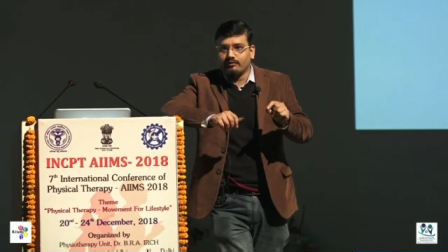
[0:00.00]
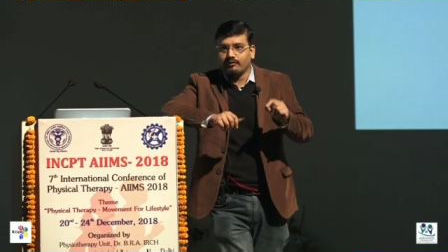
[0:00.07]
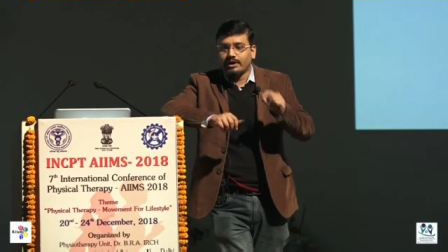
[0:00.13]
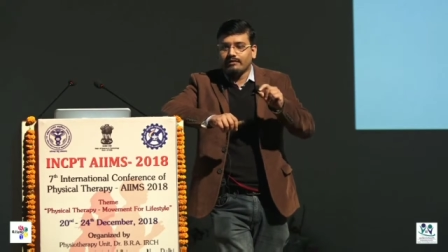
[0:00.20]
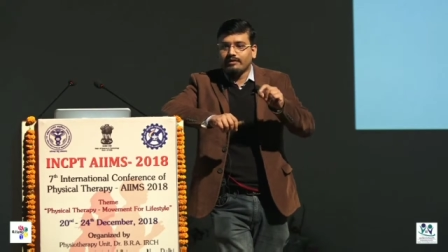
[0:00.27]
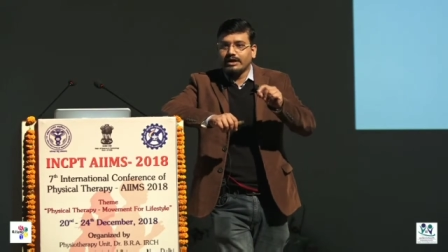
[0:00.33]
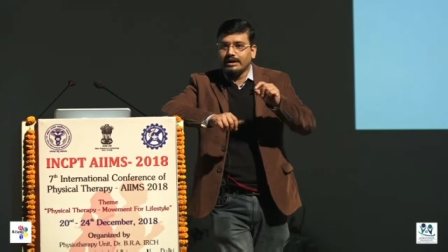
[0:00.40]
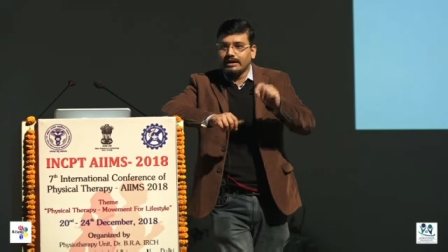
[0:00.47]

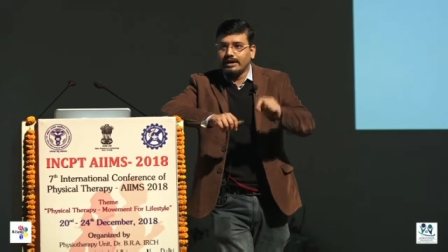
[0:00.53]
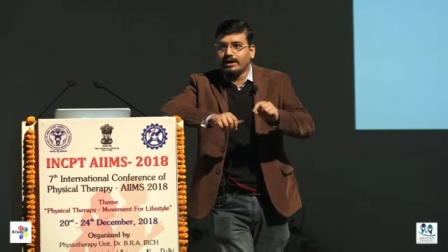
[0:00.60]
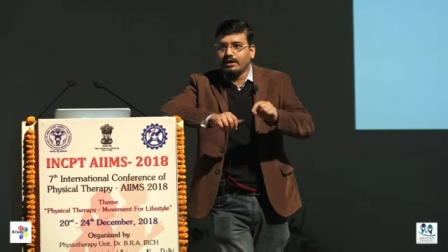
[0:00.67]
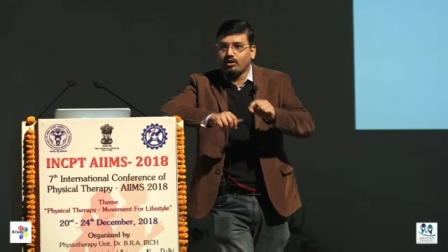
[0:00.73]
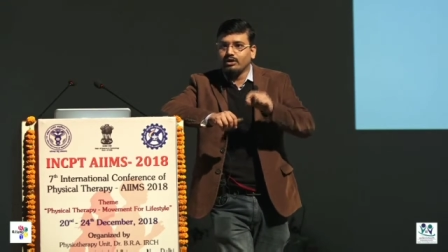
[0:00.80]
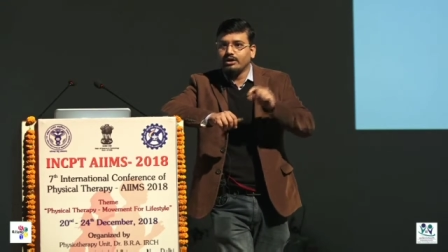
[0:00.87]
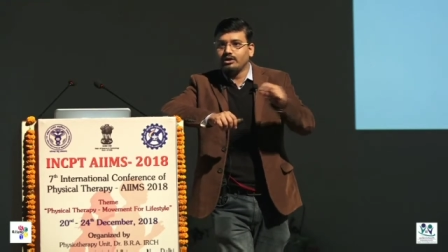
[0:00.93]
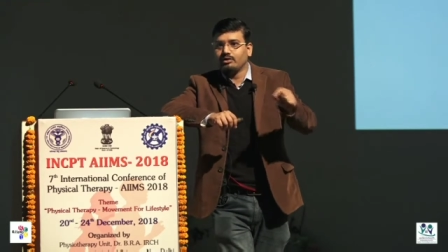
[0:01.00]
Whenever you
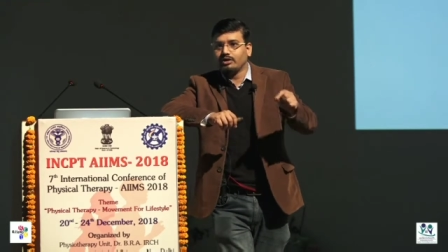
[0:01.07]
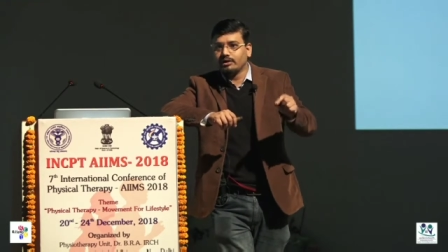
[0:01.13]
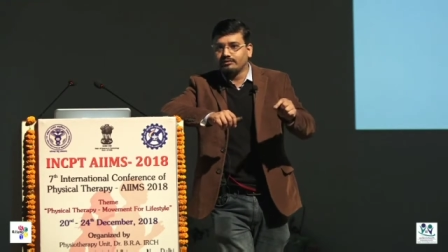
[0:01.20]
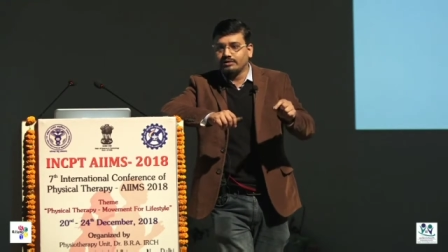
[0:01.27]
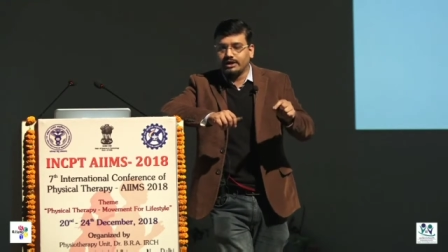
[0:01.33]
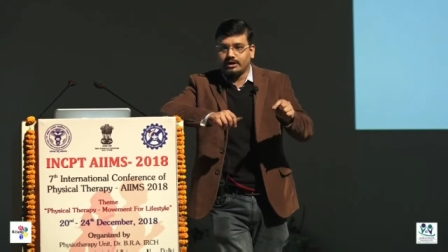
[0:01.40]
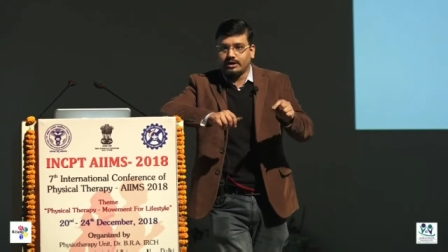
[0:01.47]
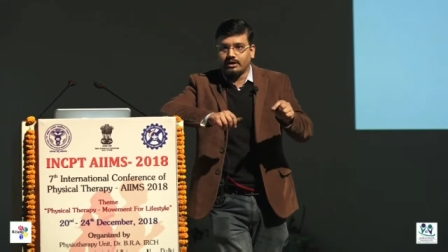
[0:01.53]
need, only you
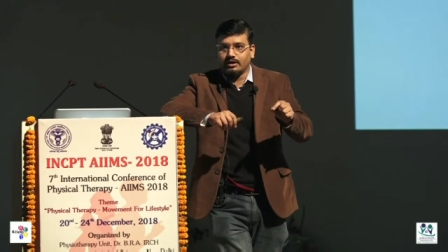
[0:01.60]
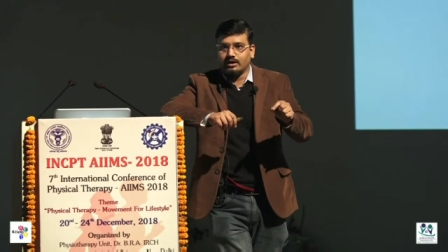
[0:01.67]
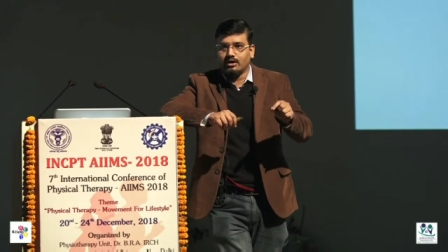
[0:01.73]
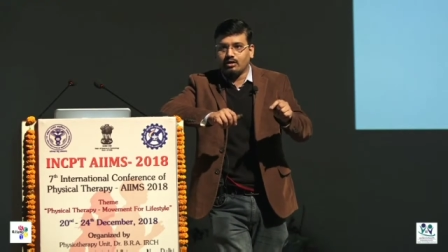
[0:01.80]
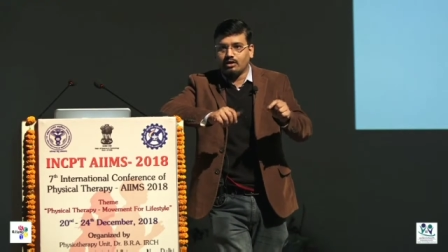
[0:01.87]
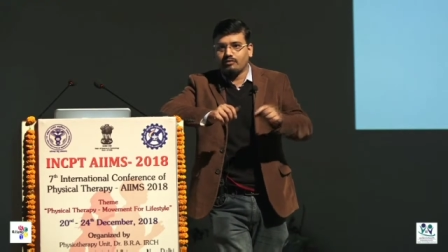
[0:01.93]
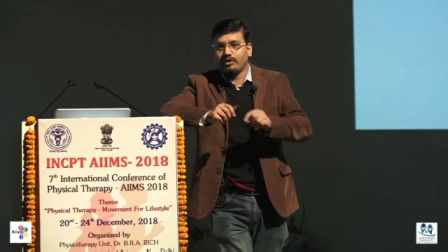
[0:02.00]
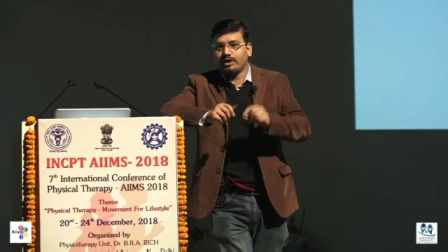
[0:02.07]
give the drug
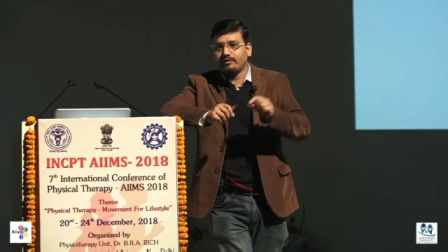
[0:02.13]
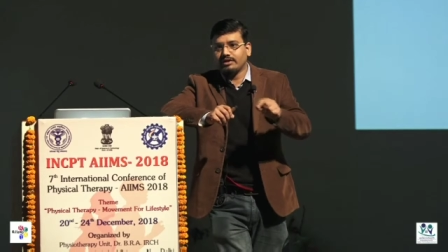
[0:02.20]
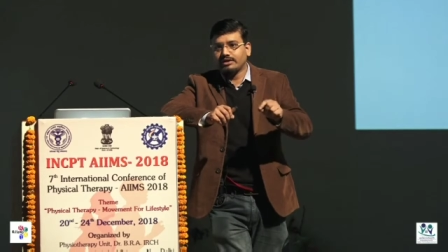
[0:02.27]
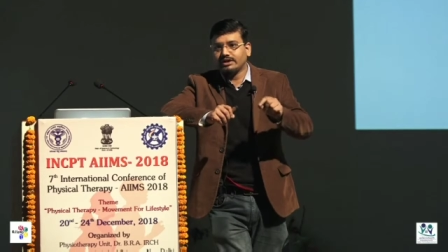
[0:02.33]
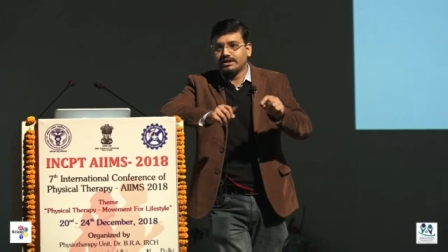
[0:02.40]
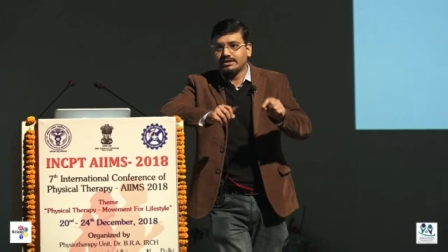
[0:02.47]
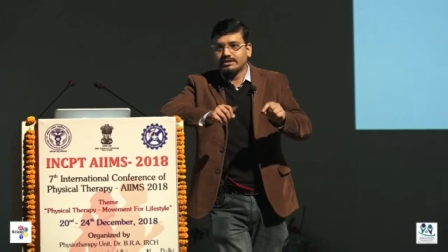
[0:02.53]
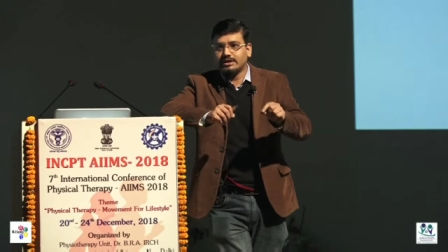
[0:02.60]
or whenever
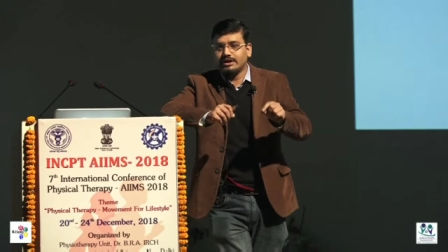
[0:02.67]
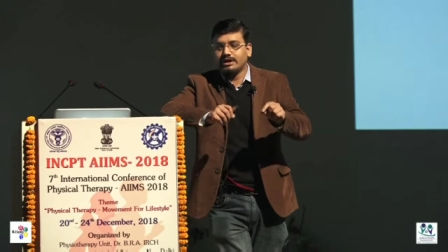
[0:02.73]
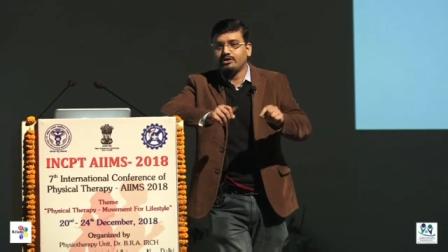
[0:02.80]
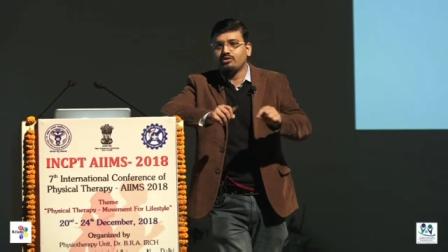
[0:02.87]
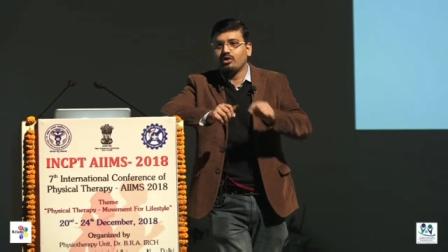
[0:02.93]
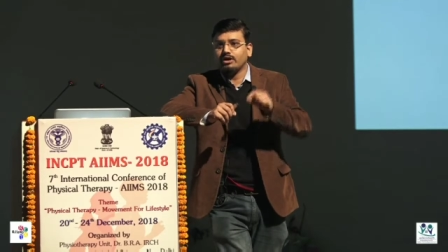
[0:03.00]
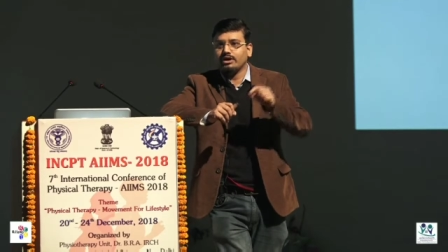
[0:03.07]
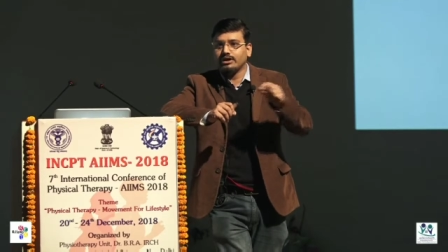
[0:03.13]
there is need,
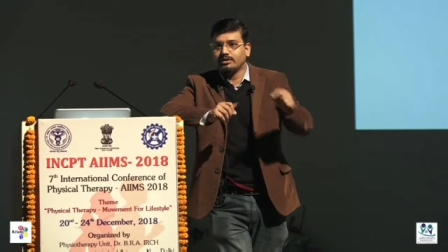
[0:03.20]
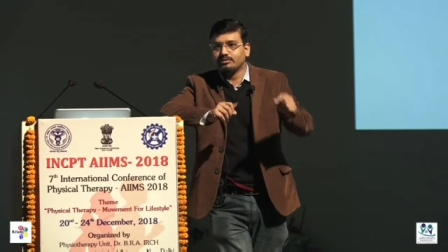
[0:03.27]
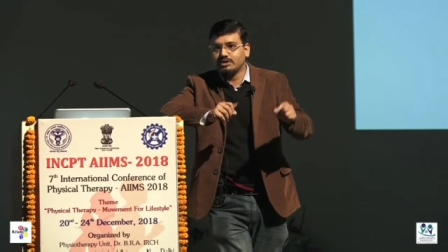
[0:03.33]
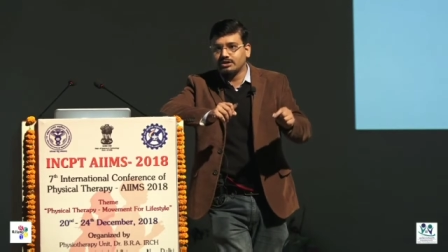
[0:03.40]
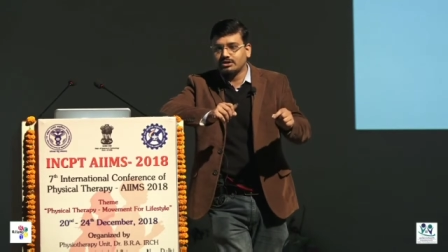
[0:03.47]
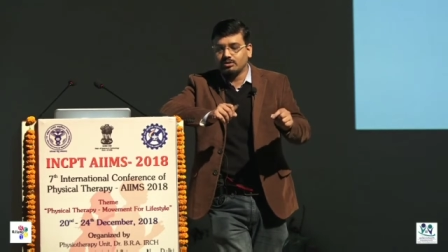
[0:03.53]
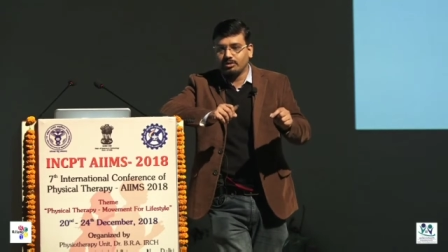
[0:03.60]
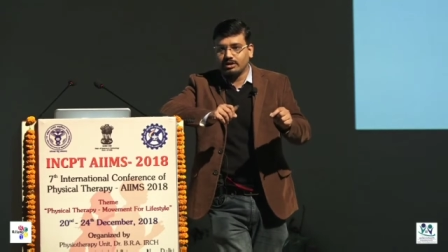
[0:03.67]
you only give
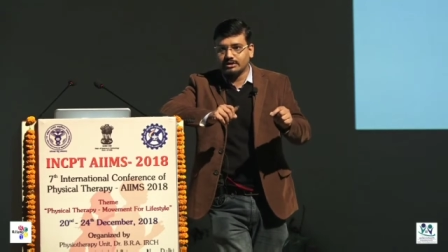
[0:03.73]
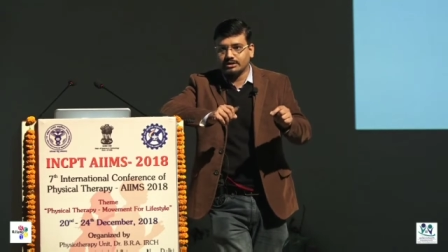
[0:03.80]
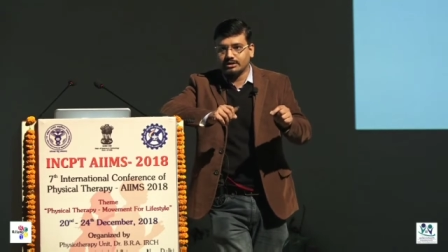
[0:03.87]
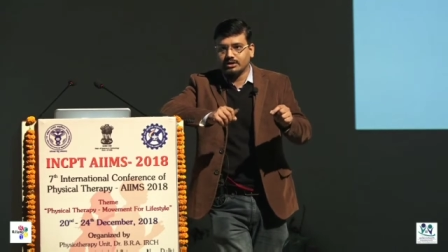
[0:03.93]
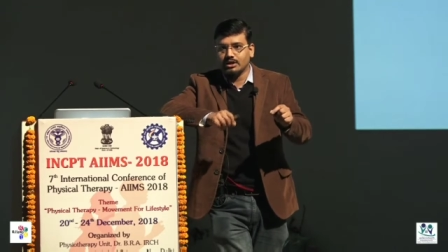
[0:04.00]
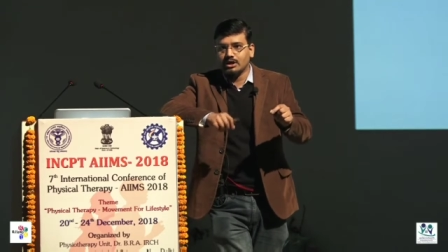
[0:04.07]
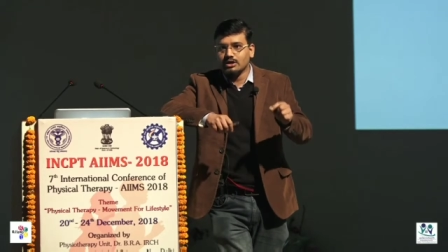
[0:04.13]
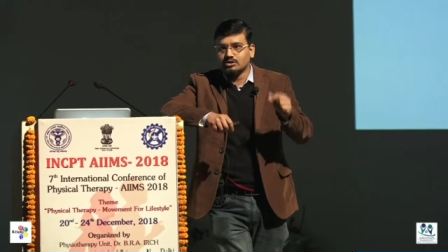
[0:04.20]
the
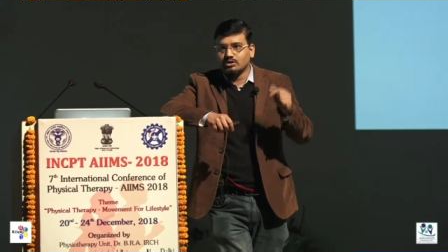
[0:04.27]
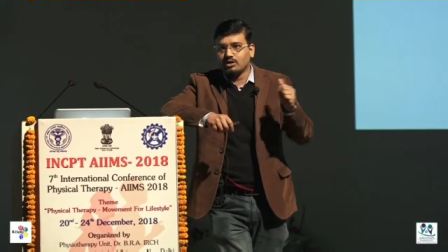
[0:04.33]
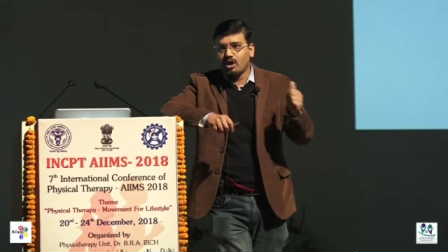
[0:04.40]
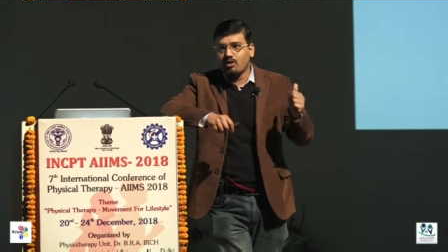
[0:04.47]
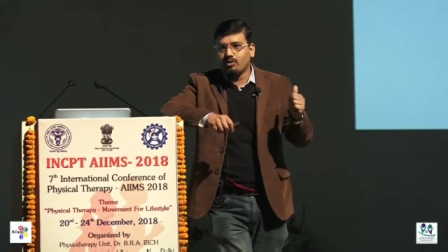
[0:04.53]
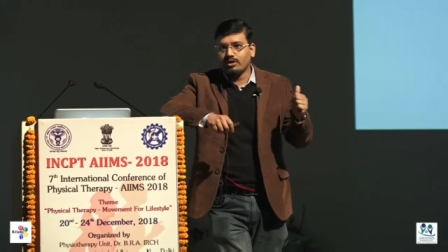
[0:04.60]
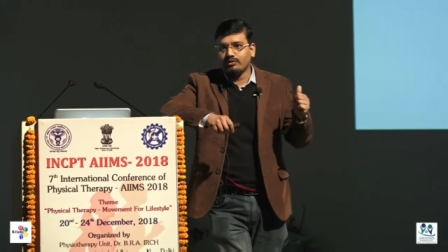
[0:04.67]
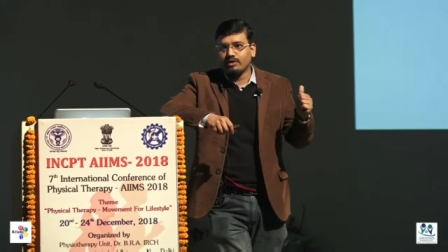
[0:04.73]
stimulation. So
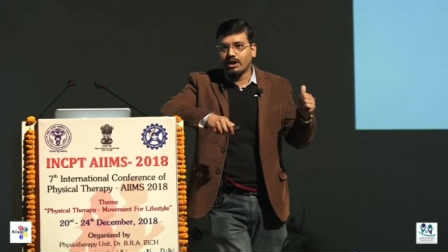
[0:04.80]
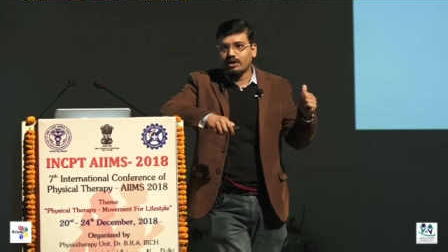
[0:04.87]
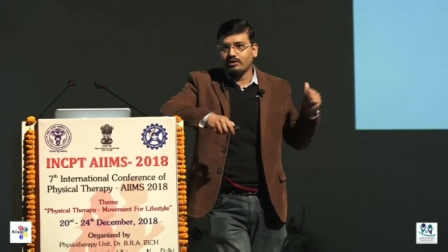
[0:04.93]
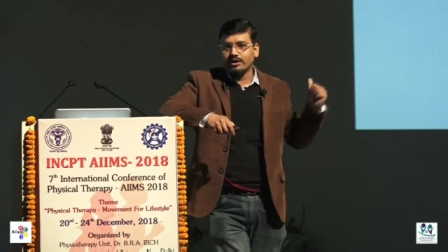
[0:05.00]
now what we